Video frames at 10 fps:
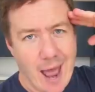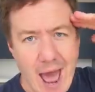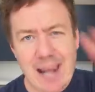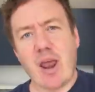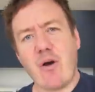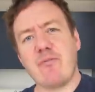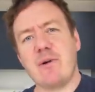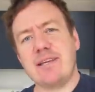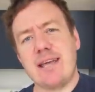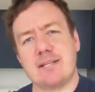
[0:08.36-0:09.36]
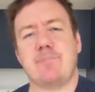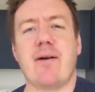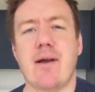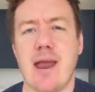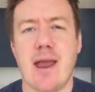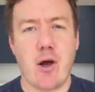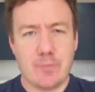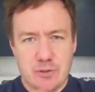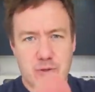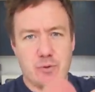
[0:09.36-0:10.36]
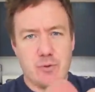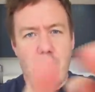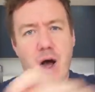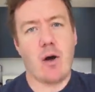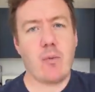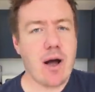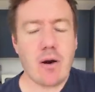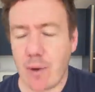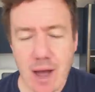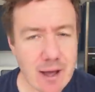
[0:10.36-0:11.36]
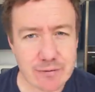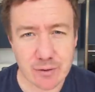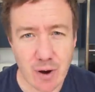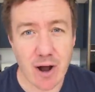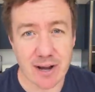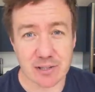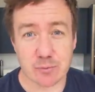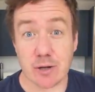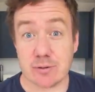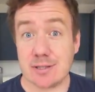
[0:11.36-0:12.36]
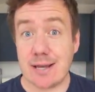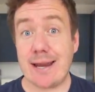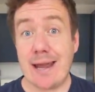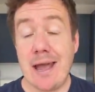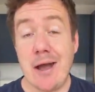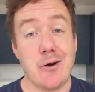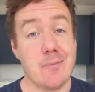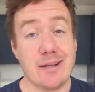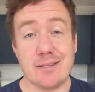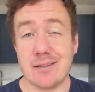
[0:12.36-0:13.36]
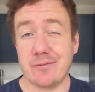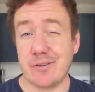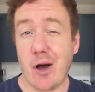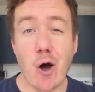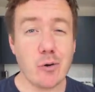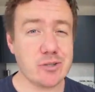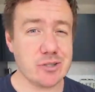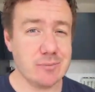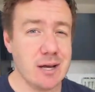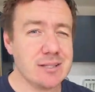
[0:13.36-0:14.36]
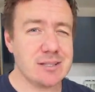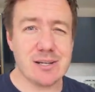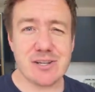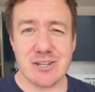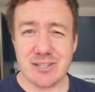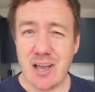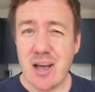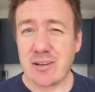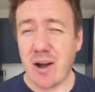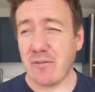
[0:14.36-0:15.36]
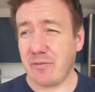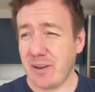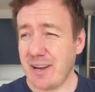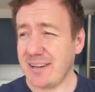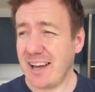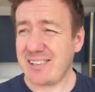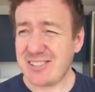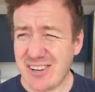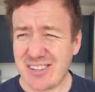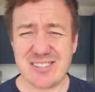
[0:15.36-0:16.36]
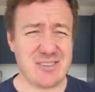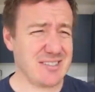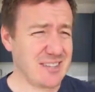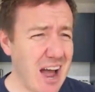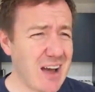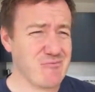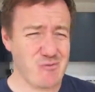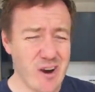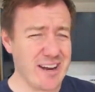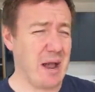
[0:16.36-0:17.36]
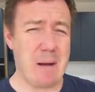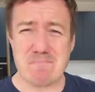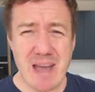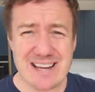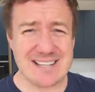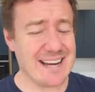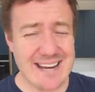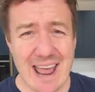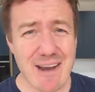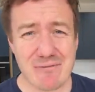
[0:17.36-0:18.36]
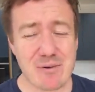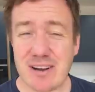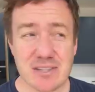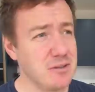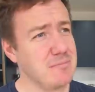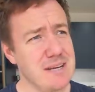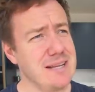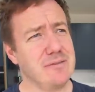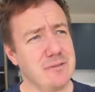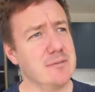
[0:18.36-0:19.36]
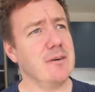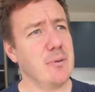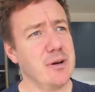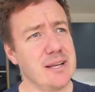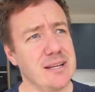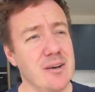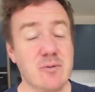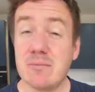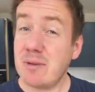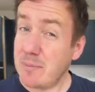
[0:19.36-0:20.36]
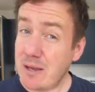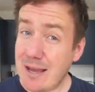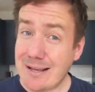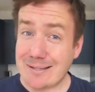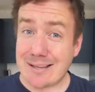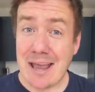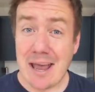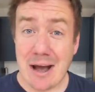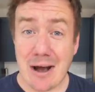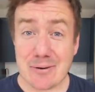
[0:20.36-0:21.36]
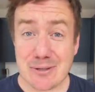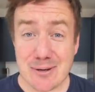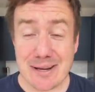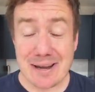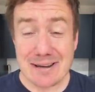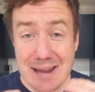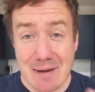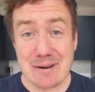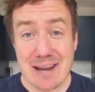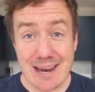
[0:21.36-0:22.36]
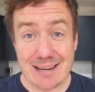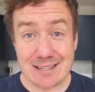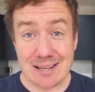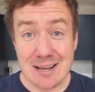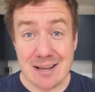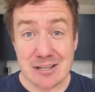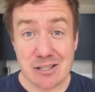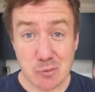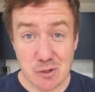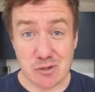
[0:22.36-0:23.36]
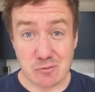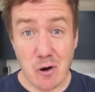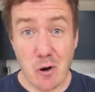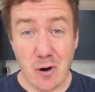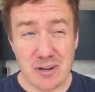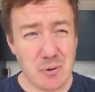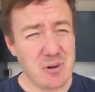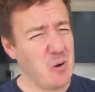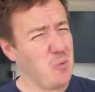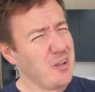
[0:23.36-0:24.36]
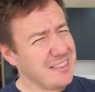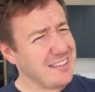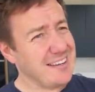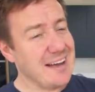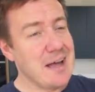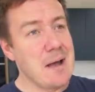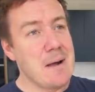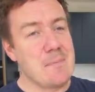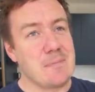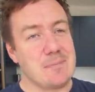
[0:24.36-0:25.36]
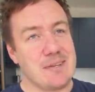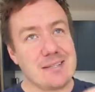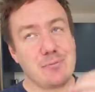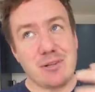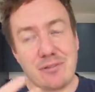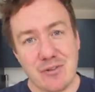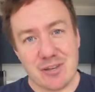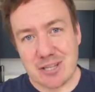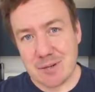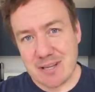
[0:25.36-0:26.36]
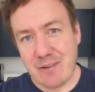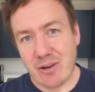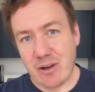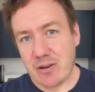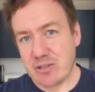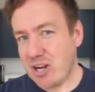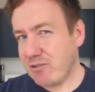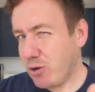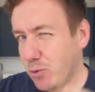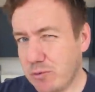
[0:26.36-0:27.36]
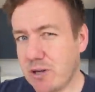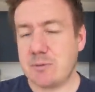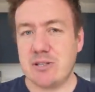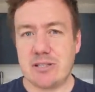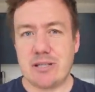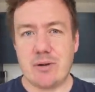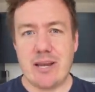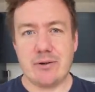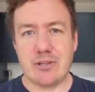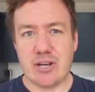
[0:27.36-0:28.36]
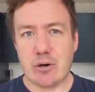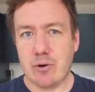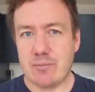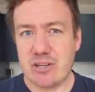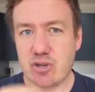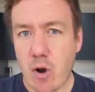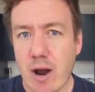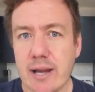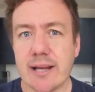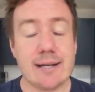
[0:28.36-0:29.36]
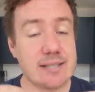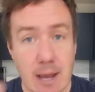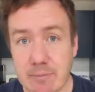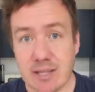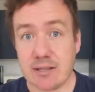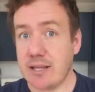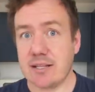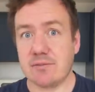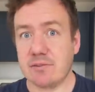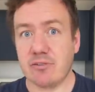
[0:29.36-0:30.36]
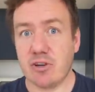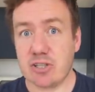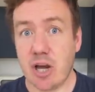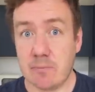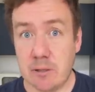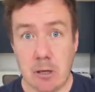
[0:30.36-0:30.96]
Hello everybody, it's Barry here. Hope you are well wherever you are in the world. Today we're making something wholesome, delicious, comforting, and just downright amazing in every way. It's not me in the form of a pudding, well maybe it is. We're doing a lemonade Swiss roll. And you're probably like, what the? Because one of the first times ever, generally all the recipes I do here on the channel are me trying and attempting things for the first time, being